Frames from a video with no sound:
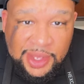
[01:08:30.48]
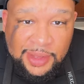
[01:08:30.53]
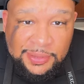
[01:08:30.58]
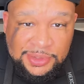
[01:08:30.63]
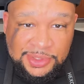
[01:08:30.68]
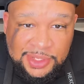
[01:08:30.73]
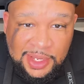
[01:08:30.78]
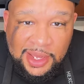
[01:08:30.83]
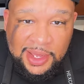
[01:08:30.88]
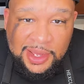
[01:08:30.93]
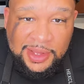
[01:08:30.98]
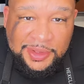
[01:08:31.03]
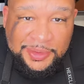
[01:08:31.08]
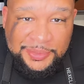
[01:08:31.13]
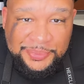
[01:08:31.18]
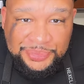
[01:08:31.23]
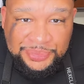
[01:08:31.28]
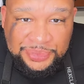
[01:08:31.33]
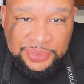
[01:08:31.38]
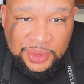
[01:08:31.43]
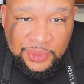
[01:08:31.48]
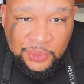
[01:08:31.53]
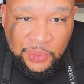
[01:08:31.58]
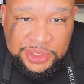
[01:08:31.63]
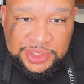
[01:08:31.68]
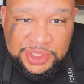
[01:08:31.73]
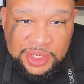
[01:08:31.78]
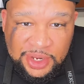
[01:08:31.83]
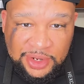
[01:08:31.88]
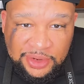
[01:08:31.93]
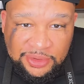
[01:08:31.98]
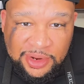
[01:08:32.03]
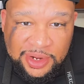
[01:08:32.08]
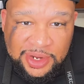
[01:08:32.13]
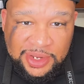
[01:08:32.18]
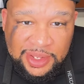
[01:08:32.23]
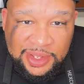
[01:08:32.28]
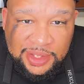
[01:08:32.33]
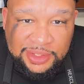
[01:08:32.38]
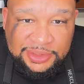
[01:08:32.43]
Dibbz, duh. What's the
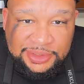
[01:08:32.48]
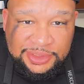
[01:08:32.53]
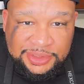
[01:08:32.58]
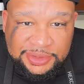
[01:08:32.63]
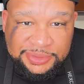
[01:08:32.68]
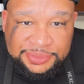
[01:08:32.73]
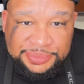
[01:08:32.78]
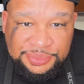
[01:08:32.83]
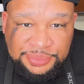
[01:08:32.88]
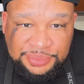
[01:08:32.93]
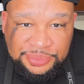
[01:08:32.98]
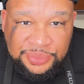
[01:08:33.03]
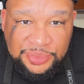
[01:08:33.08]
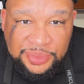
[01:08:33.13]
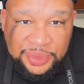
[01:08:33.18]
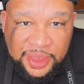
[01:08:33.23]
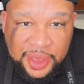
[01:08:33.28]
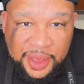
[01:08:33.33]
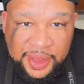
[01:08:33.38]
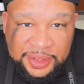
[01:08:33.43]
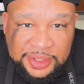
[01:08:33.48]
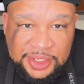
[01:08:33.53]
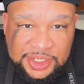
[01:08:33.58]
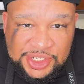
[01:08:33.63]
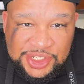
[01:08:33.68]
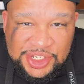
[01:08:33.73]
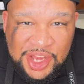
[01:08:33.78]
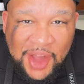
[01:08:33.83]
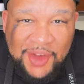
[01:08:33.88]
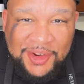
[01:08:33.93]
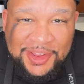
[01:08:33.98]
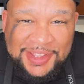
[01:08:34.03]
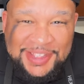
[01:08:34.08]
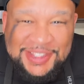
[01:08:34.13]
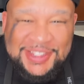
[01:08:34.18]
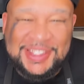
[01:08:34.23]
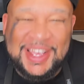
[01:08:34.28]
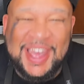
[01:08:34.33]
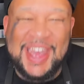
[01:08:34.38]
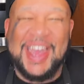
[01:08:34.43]
ingredients?
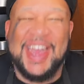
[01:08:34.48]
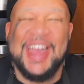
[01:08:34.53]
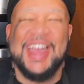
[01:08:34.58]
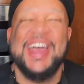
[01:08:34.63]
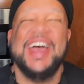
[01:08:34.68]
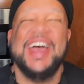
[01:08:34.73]
Shouties.